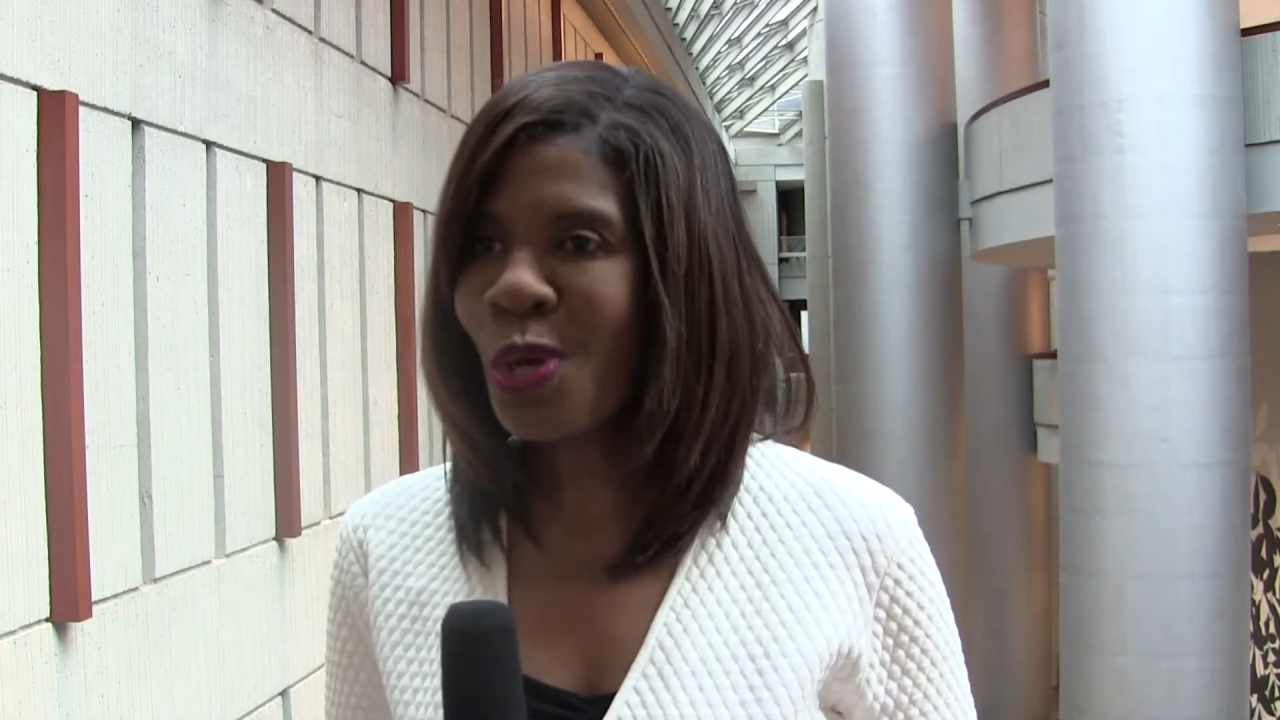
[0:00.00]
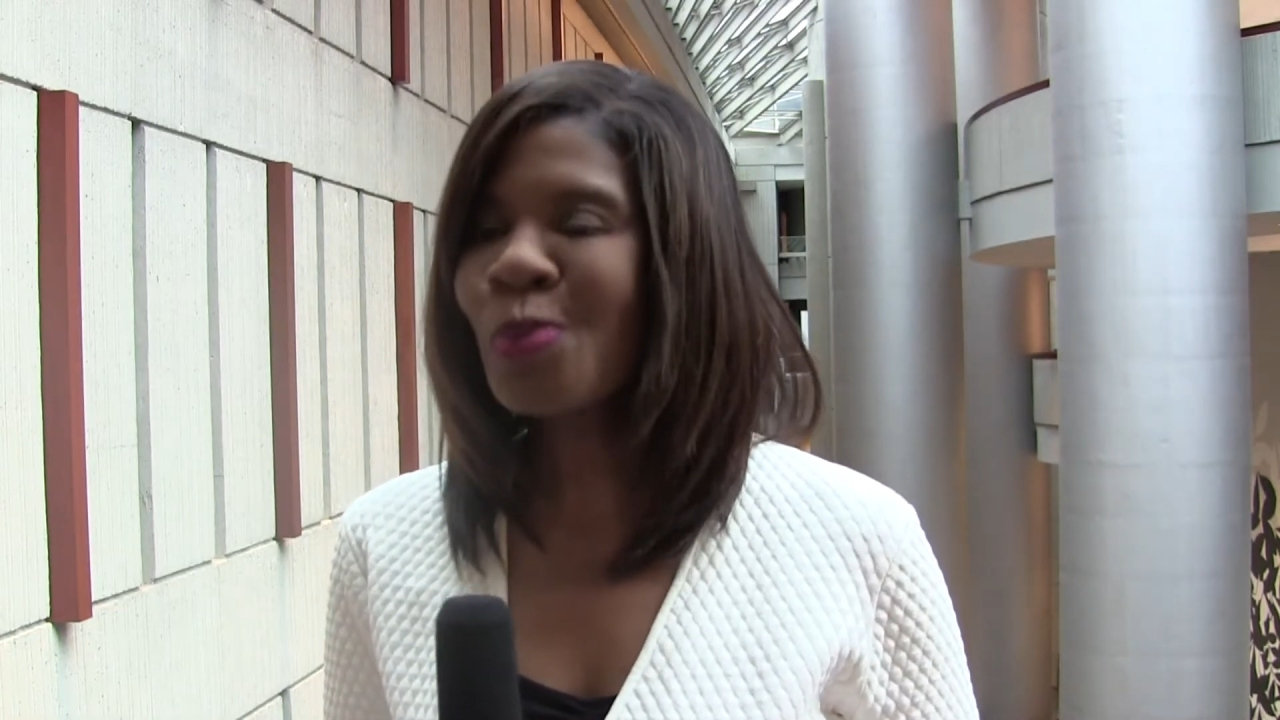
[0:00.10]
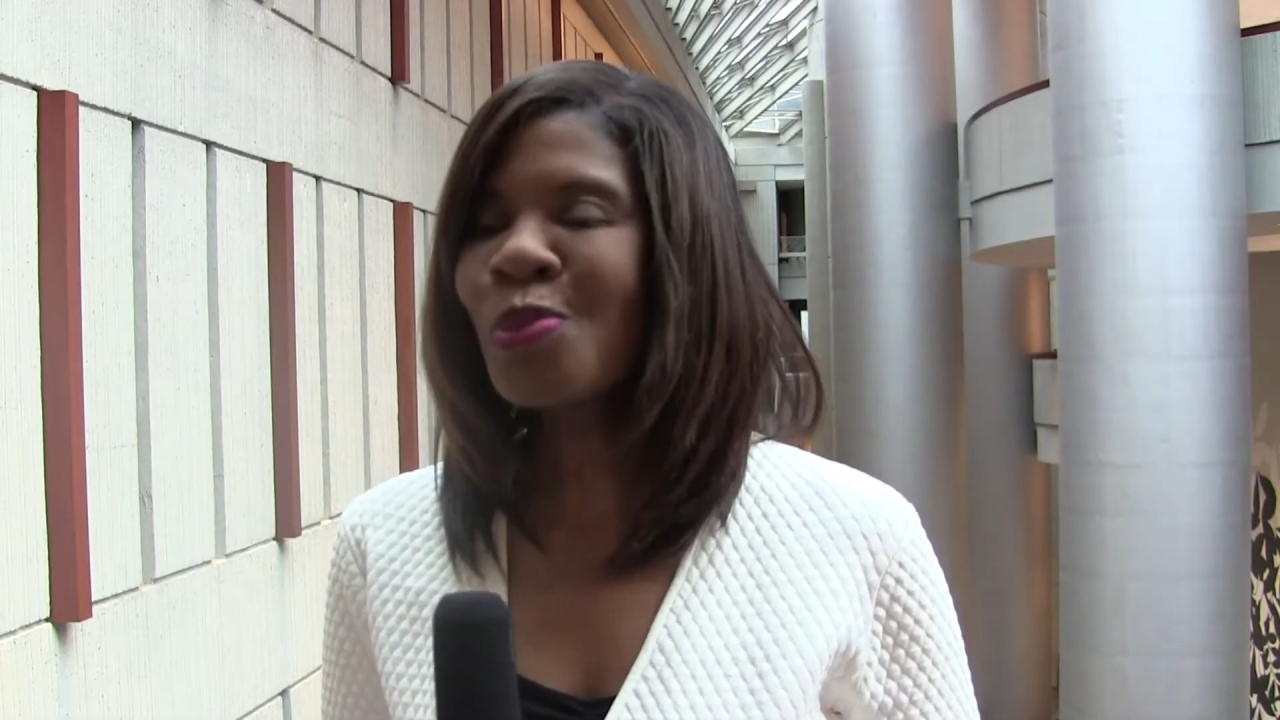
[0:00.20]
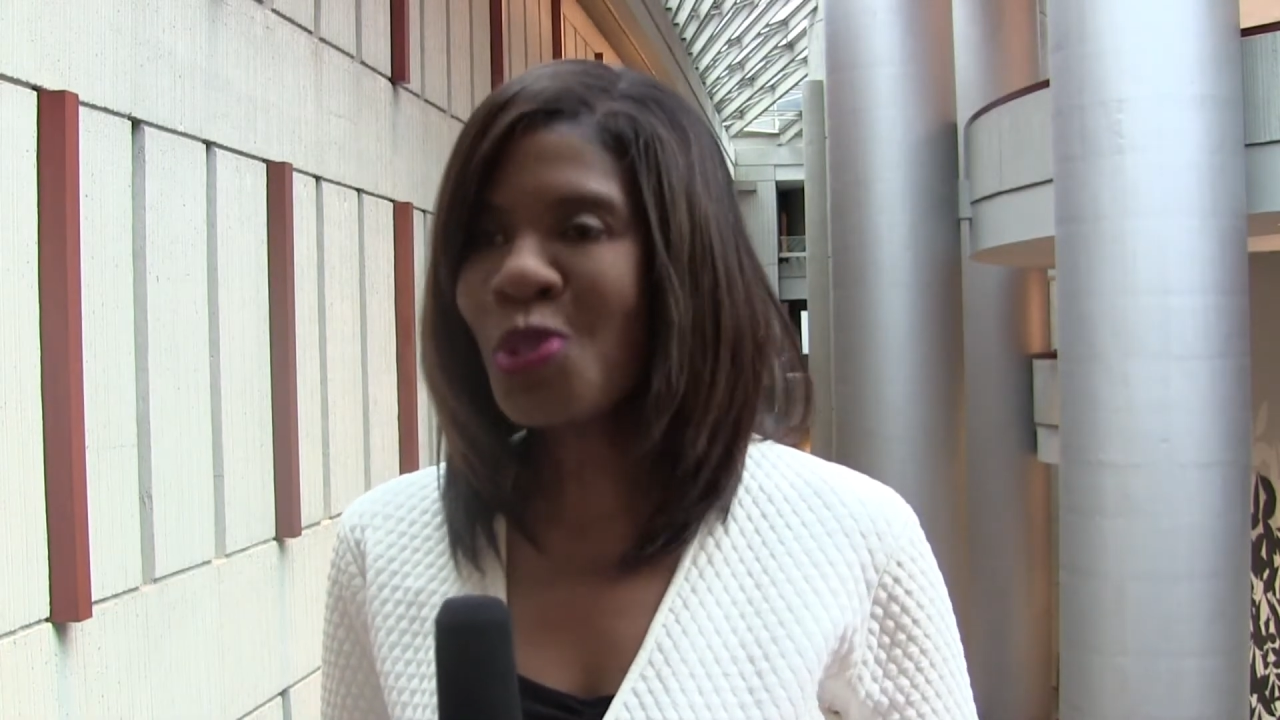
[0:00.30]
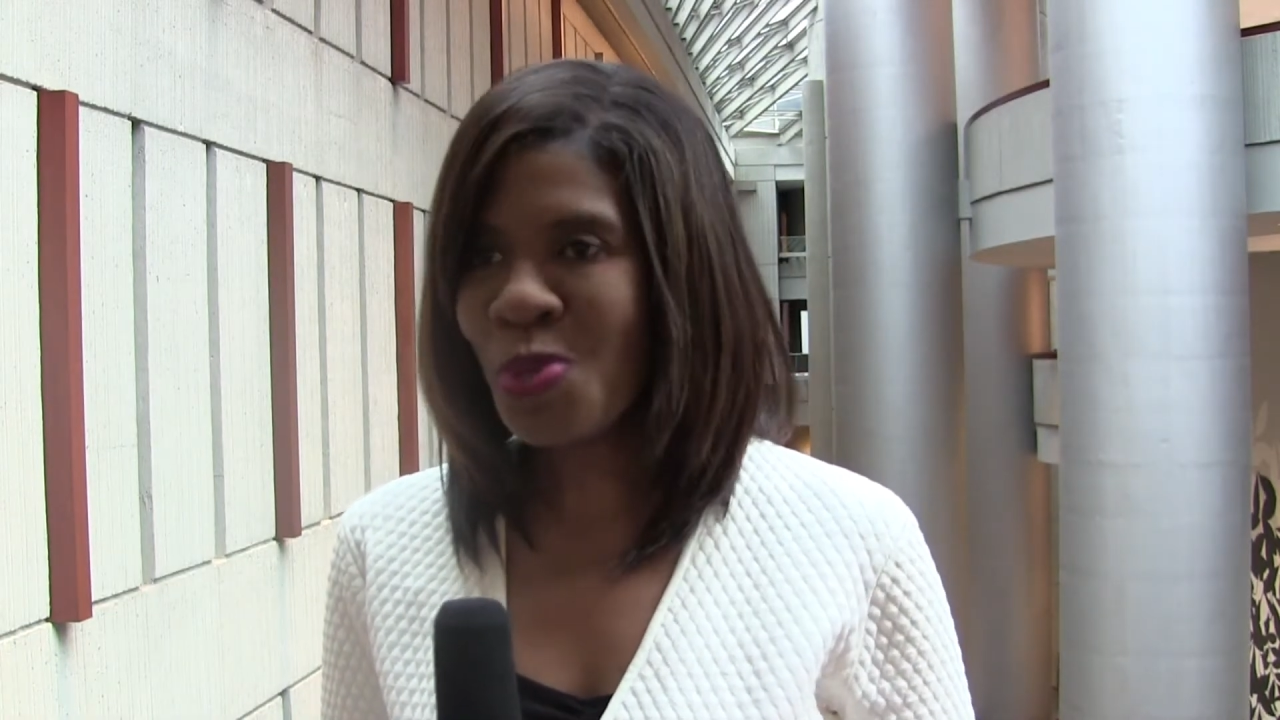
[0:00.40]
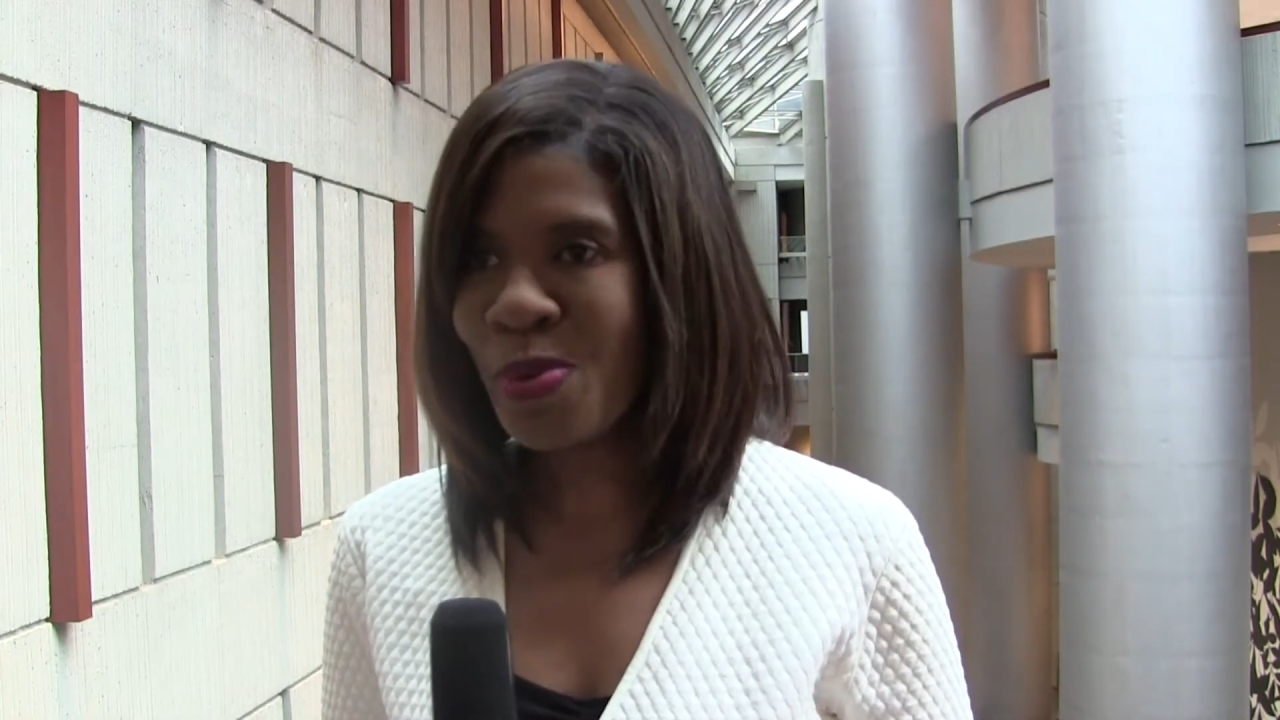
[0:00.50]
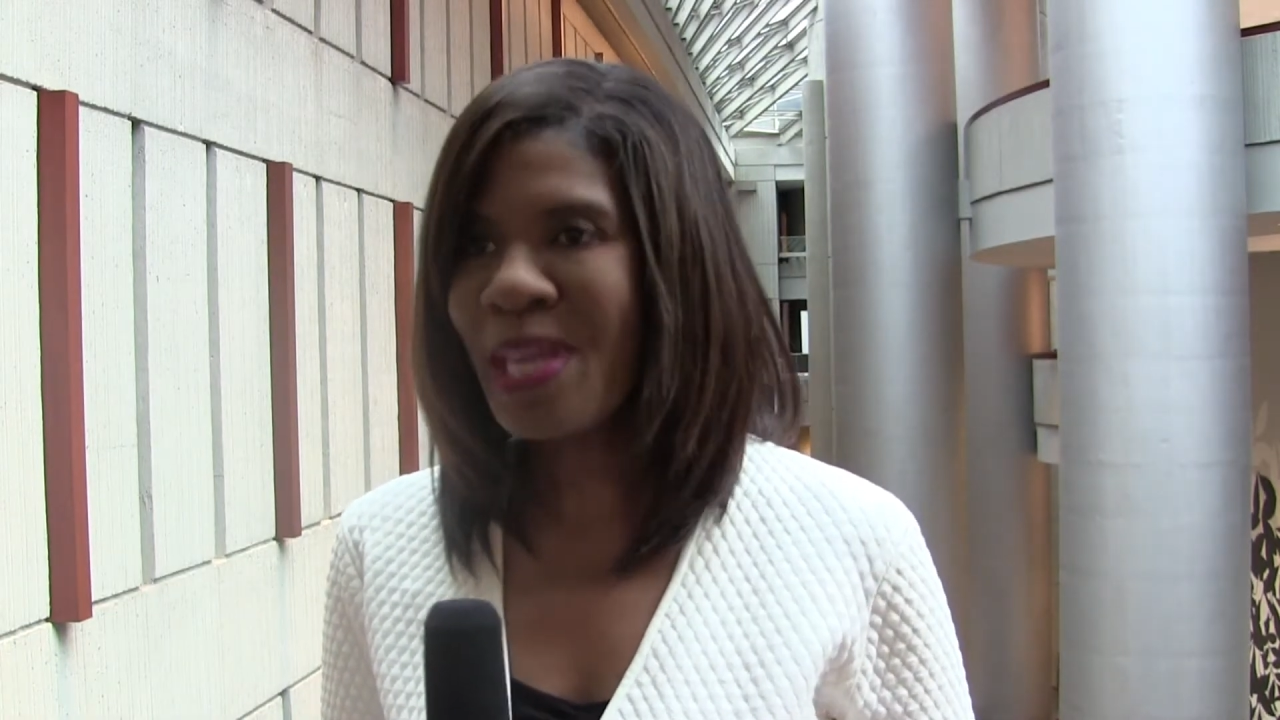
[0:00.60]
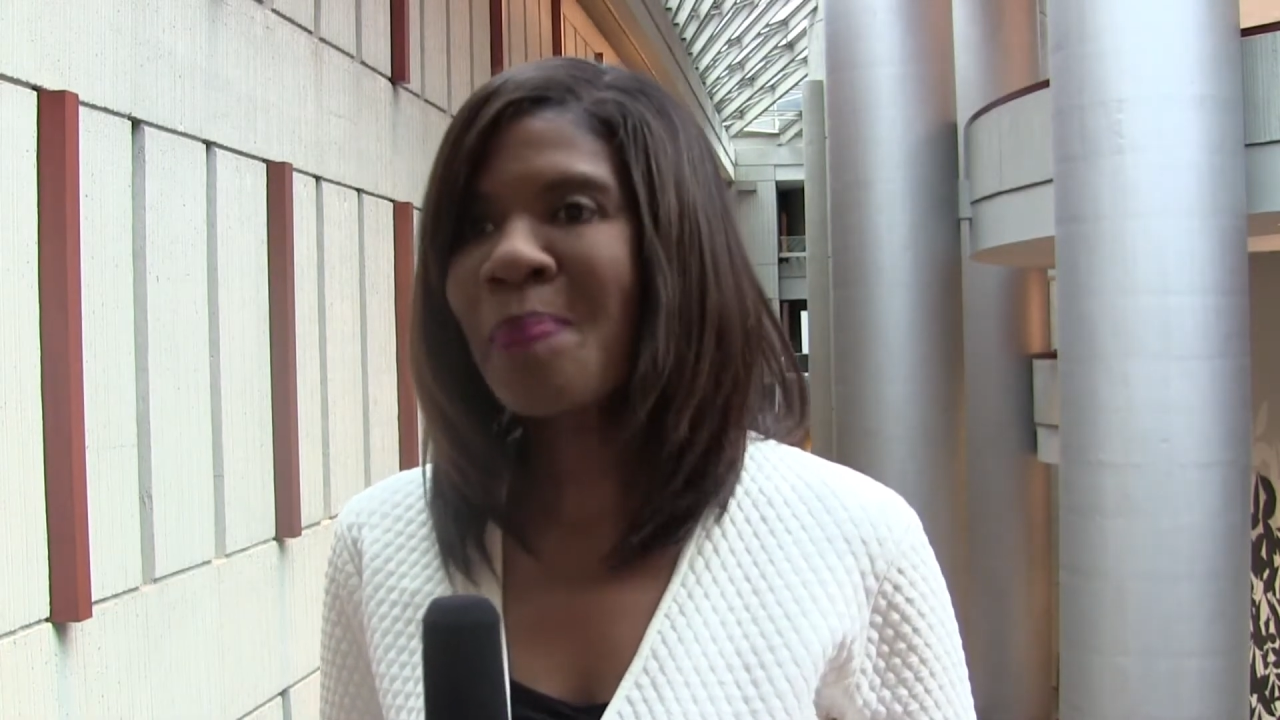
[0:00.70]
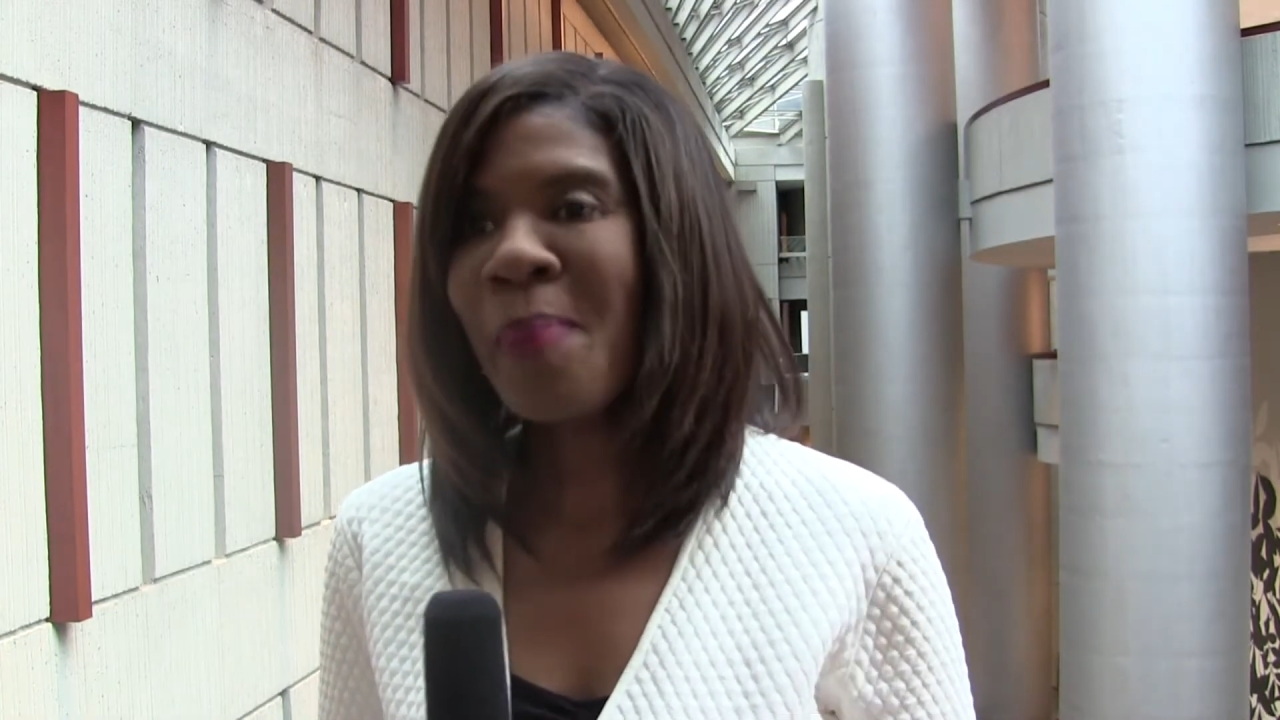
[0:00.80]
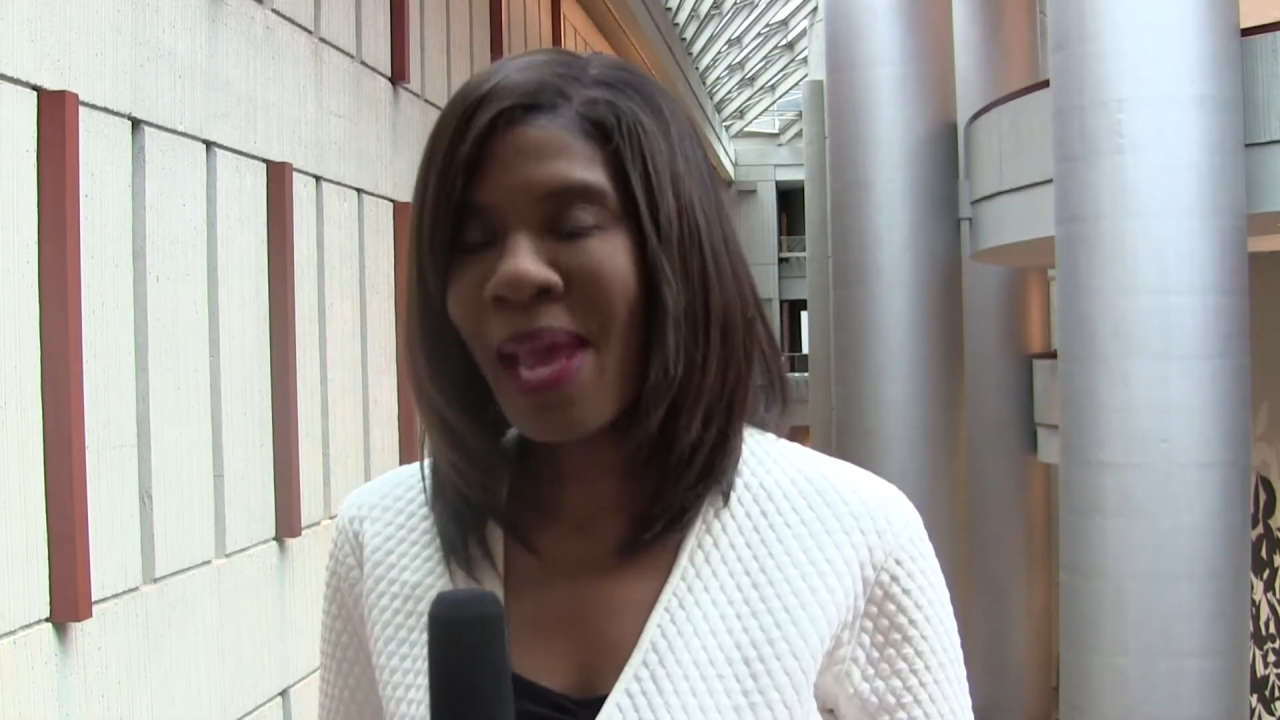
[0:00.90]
don't treat